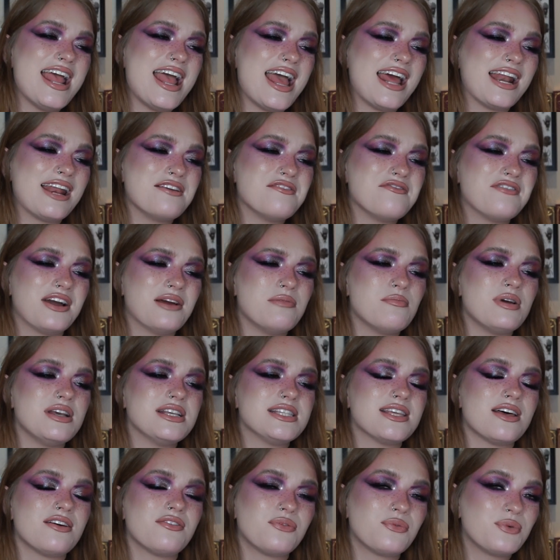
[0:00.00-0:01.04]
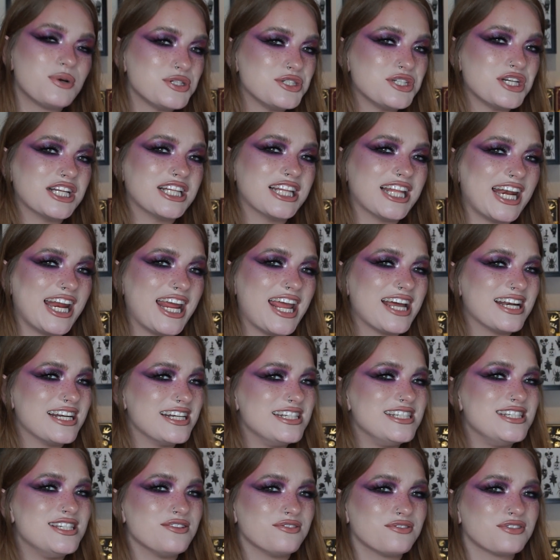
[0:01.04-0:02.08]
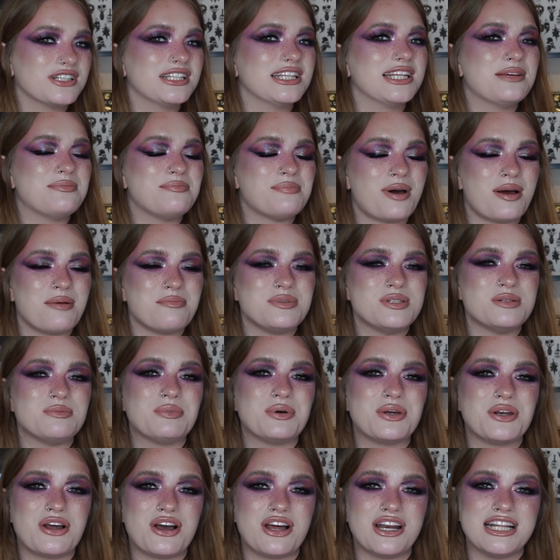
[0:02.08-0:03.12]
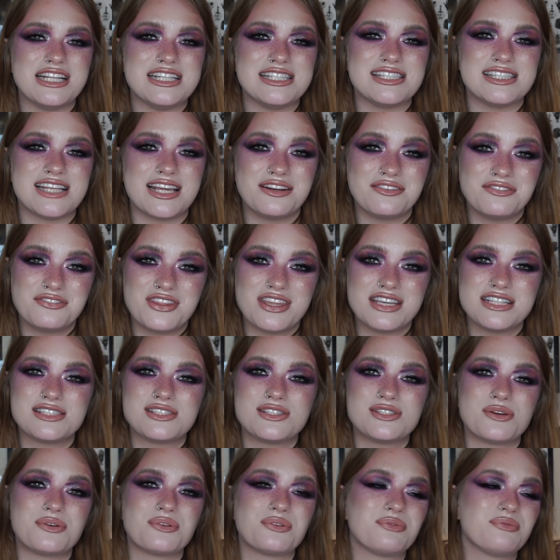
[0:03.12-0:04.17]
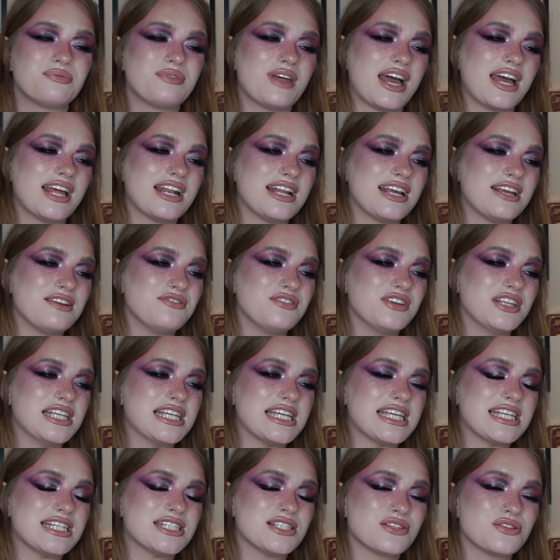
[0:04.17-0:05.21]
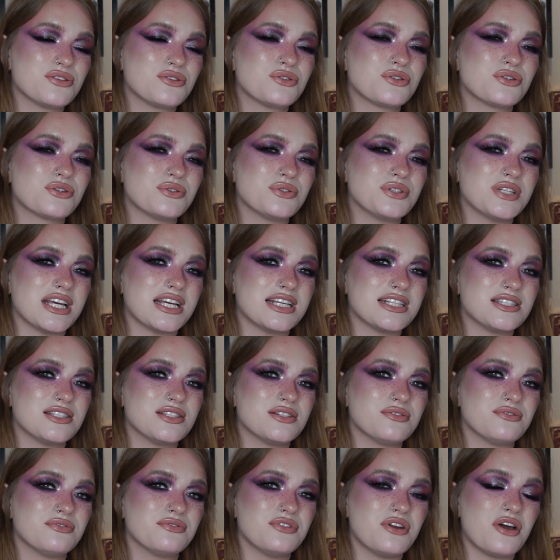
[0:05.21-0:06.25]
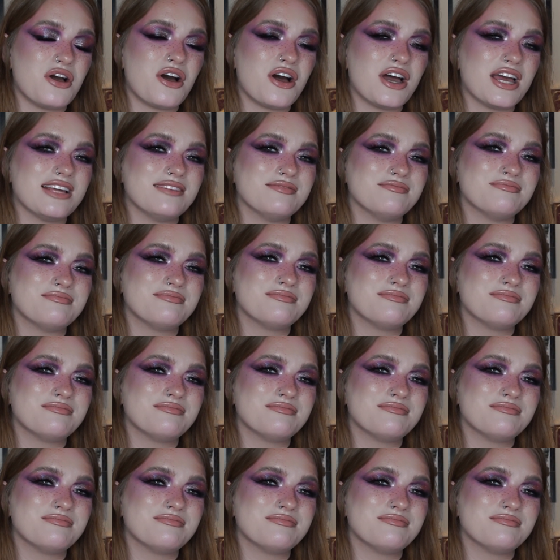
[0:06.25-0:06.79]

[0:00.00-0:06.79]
And I find myself wishing that I had a different lip balm to put on instead of this, so that I feel like is the true test of not